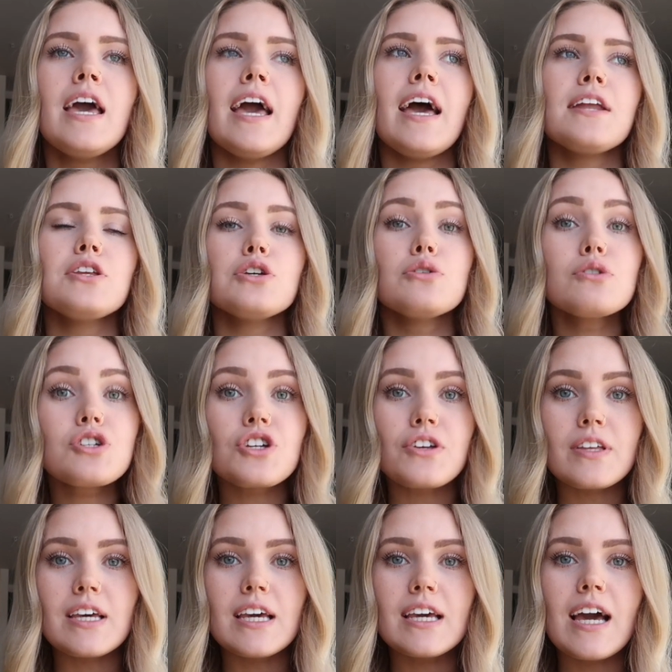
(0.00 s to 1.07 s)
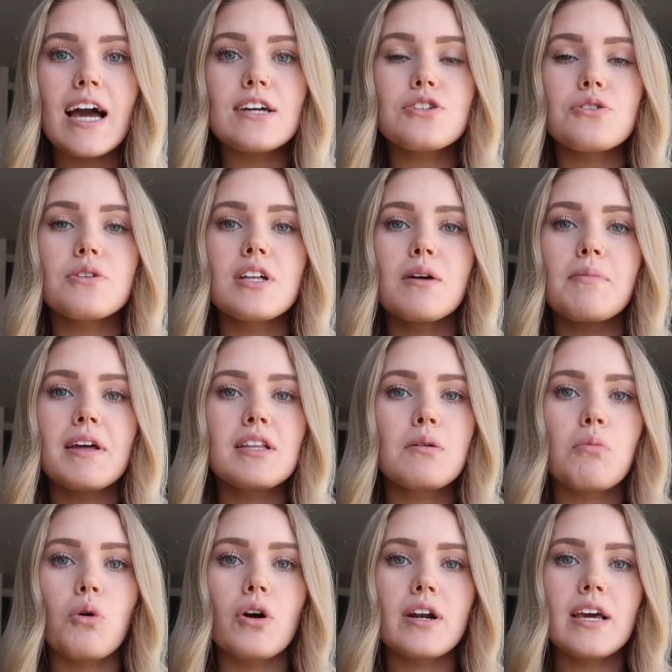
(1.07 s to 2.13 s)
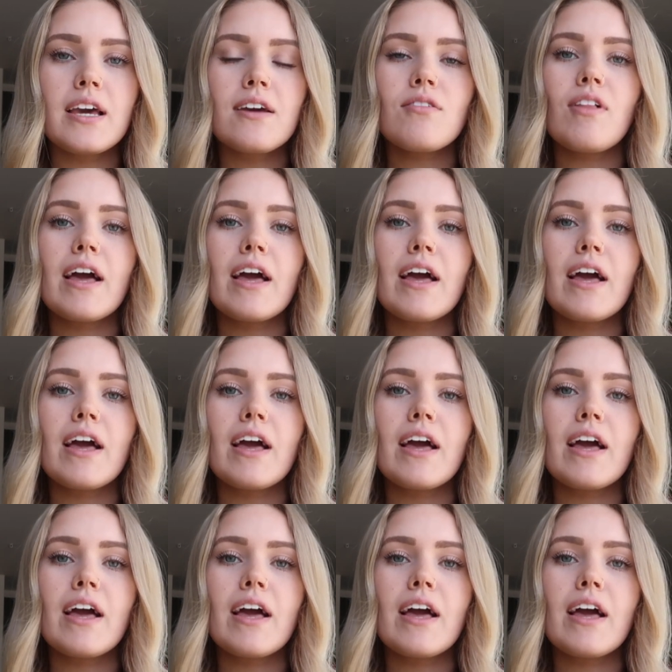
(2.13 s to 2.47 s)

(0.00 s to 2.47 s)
and usually I do them in the morning,